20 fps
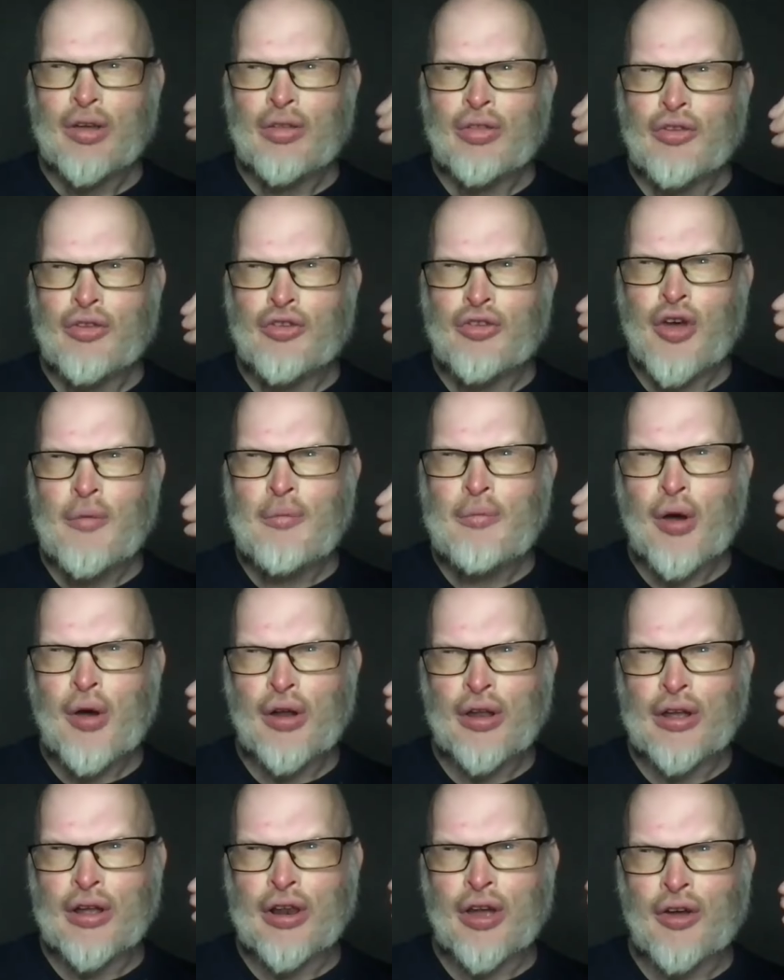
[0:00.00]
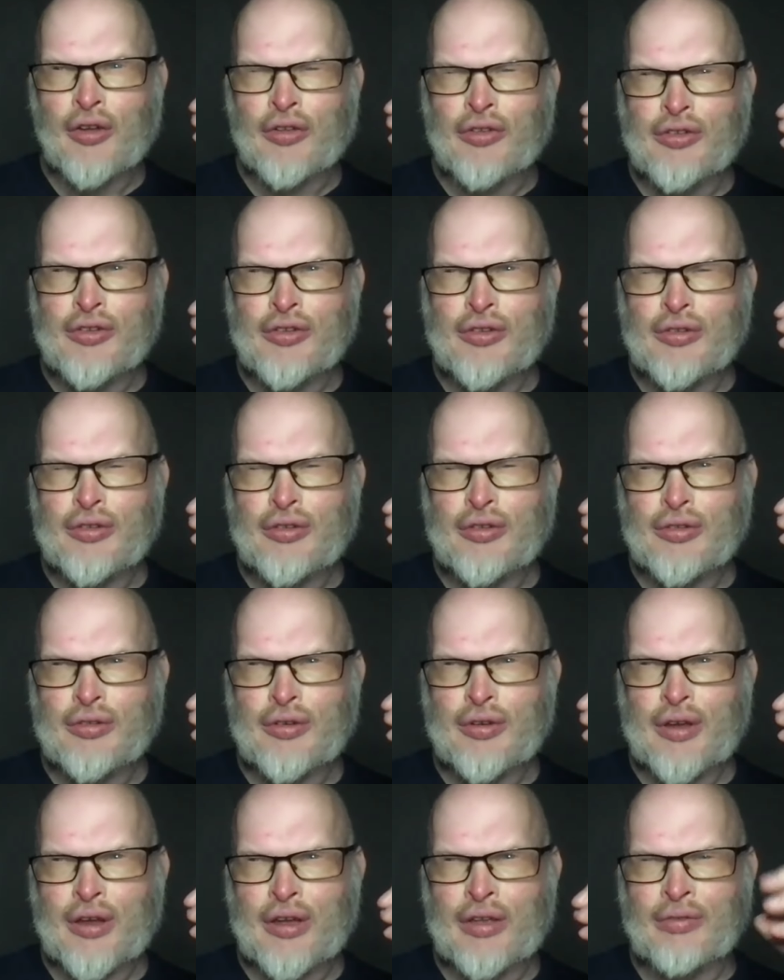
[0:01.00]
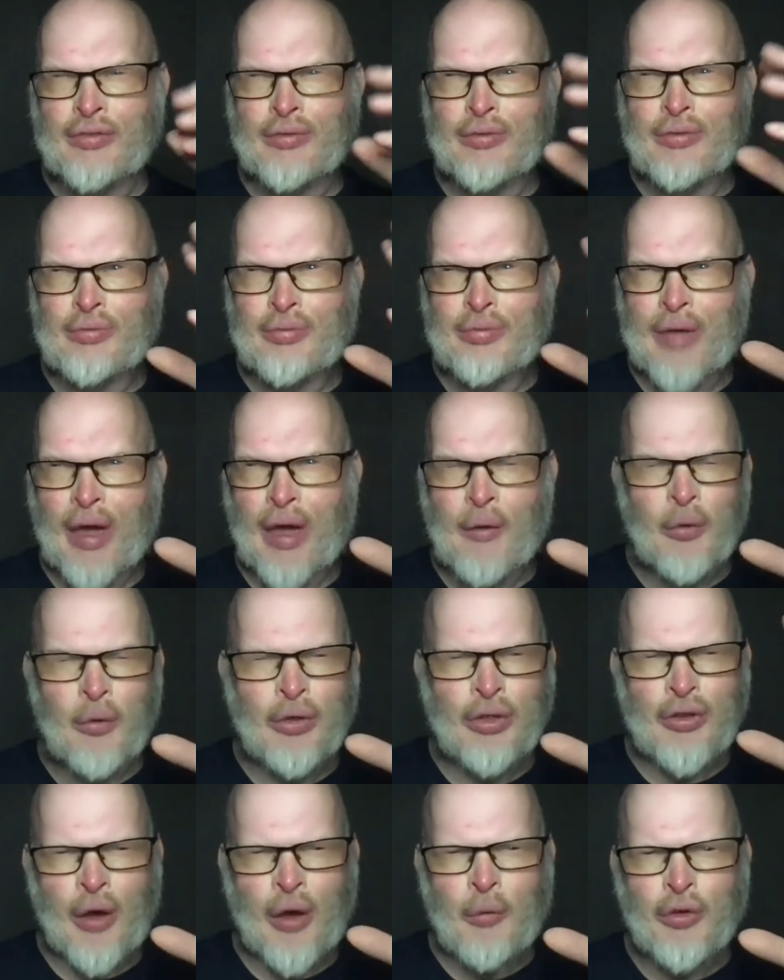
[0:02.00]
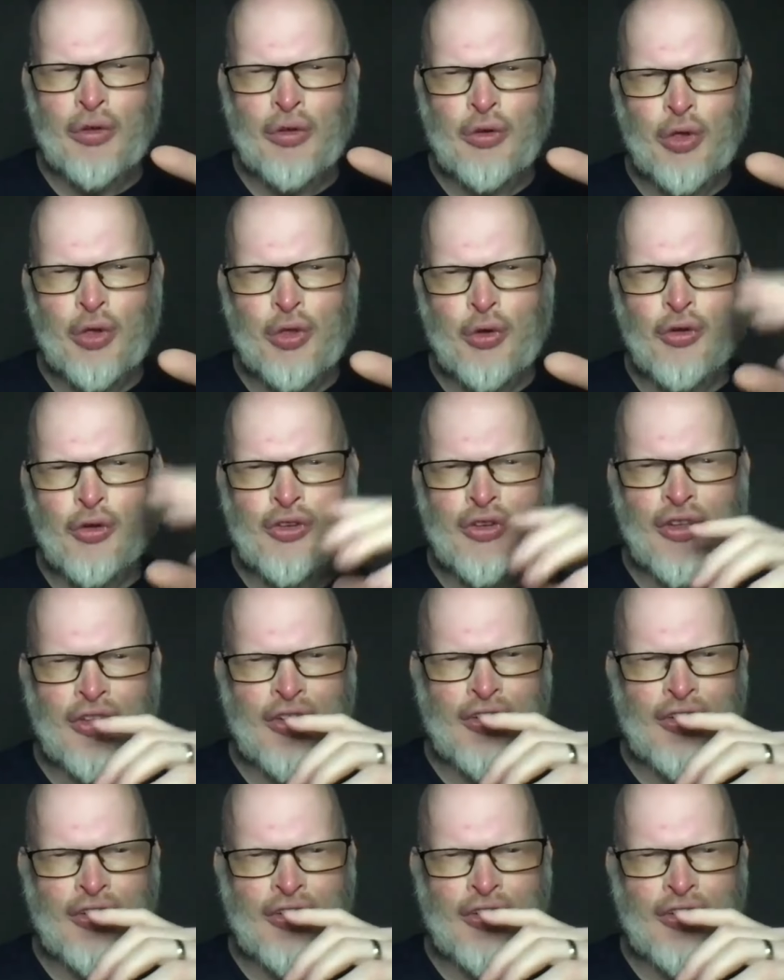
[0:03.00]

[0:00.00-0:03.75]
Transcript: the term polyglots and I want I want your thoughts on